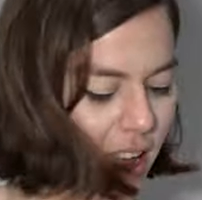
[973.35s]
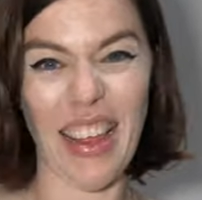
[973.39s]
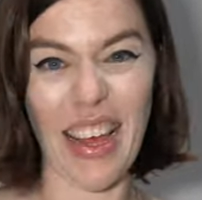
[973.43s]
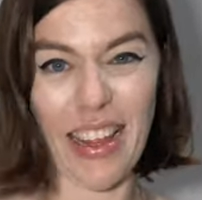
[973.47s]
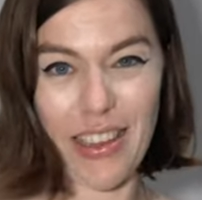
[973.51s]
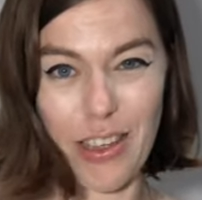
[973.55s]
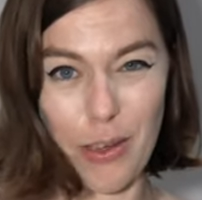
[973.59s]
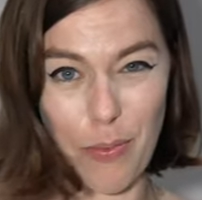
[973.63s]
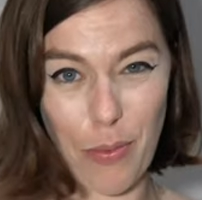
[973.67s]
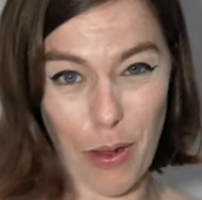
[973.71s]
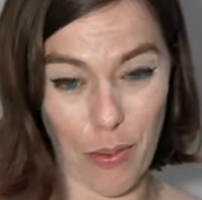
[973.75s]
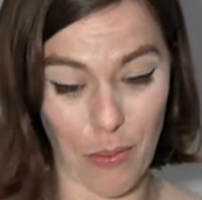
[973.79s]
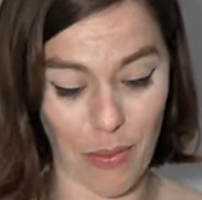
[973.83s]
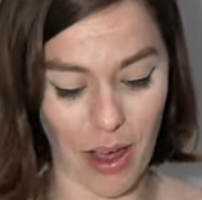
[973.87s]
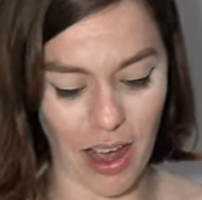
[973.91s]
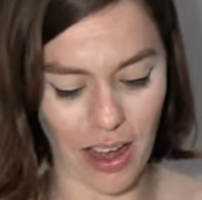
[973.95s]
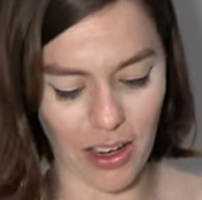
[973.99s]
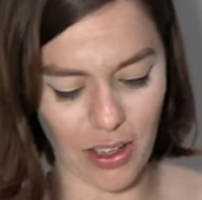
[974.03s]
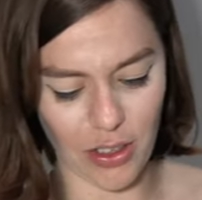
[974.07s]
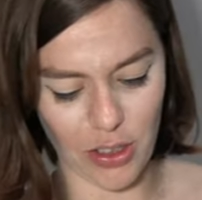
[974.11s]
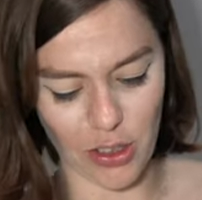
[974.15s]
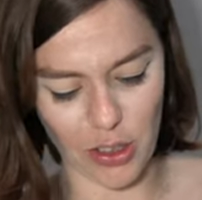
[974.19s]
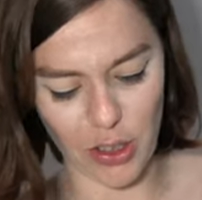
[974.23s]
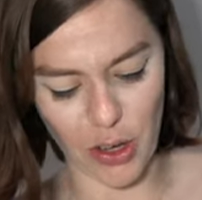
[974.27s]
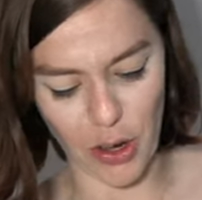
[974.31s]
That's a bit
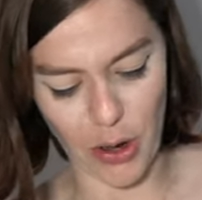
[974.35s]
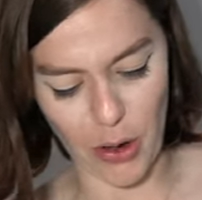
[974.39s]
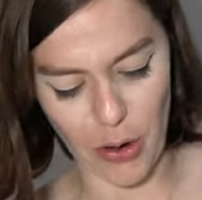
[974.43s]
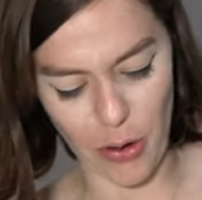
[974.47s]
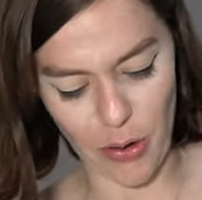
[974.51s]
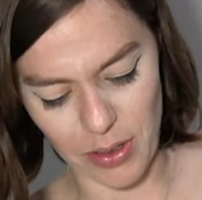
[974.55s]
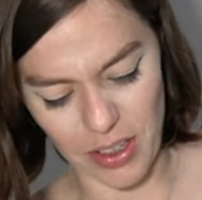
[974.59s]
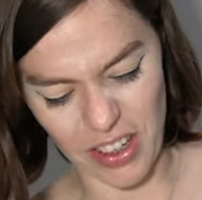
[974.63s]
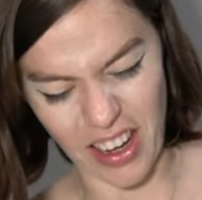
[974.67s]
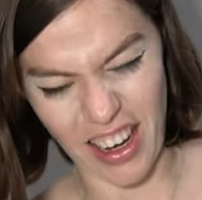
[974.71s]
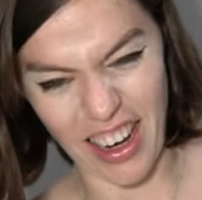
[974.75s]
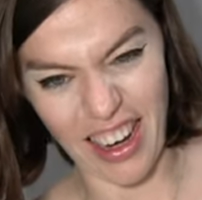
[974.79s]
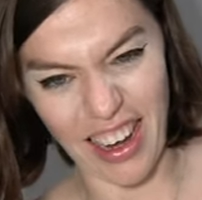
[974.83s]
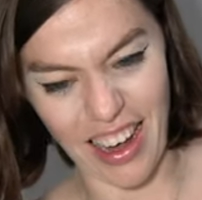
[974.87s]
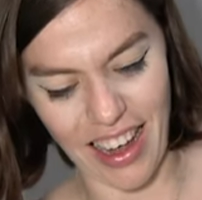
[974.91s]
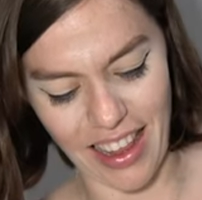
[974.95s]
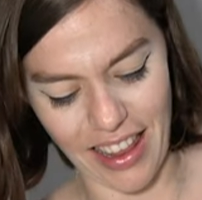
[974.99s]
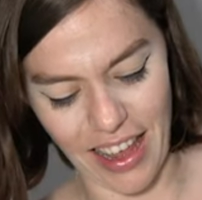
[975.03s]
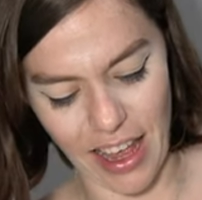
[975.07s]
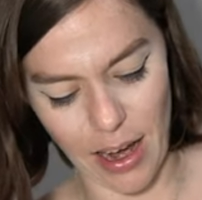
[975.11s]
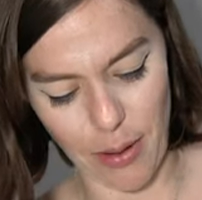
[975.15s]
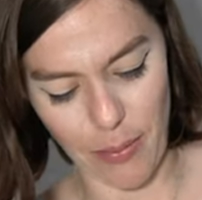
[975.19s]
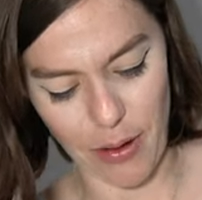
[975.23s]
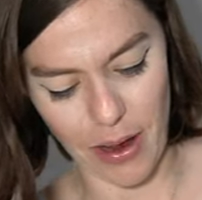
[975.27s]
much, so I'm just gonna cut that a